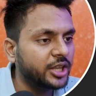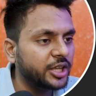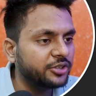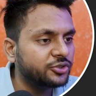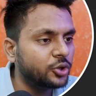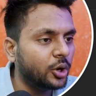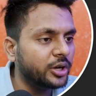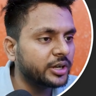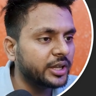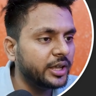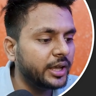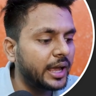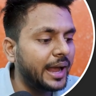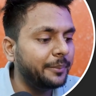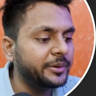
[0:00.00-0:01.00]
this dot
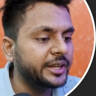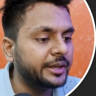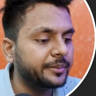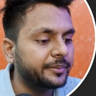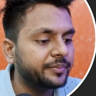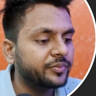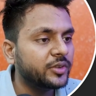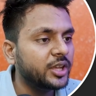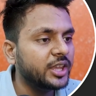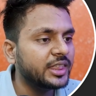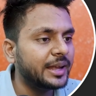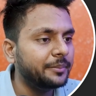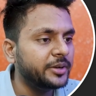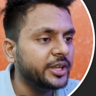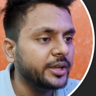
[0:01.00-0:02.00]
empty is
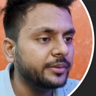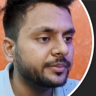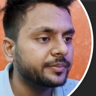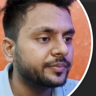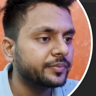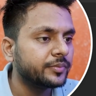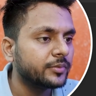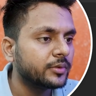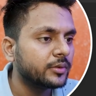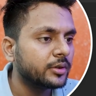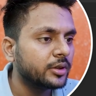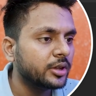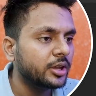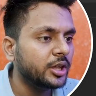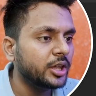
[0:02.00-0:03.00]
empty.
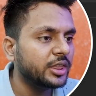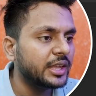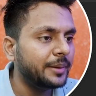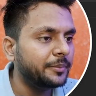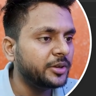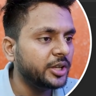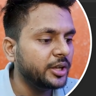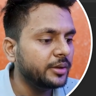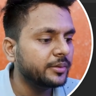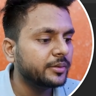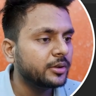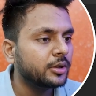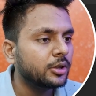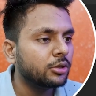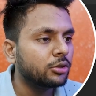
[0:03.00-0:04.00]

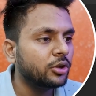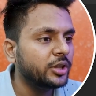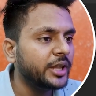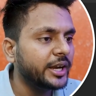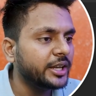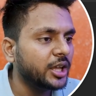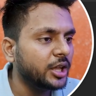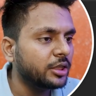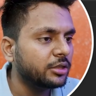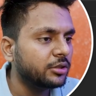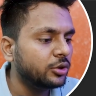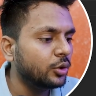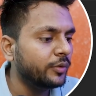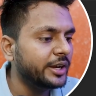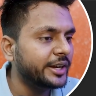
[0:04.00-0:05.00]
So in that case,
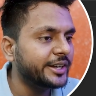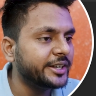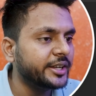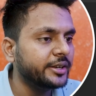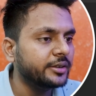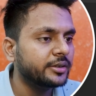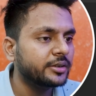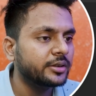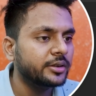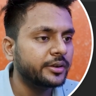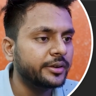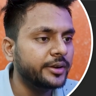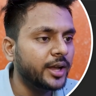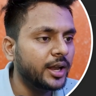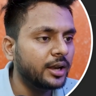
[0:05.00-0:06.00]
you will return
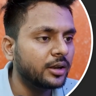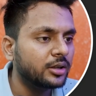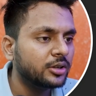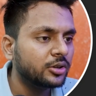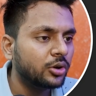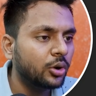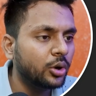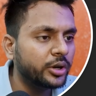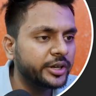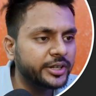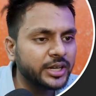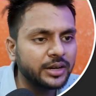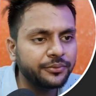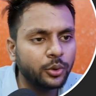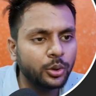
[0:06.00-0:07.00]
null or
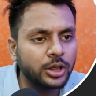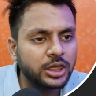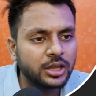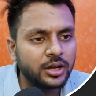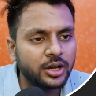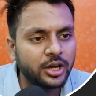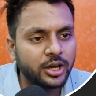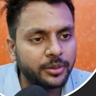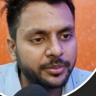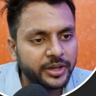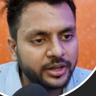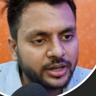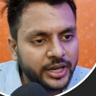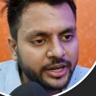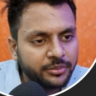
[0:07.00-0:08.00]
return false.
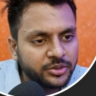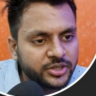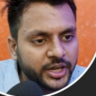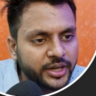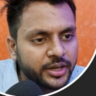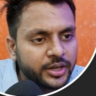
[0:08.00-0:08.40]
Let me check.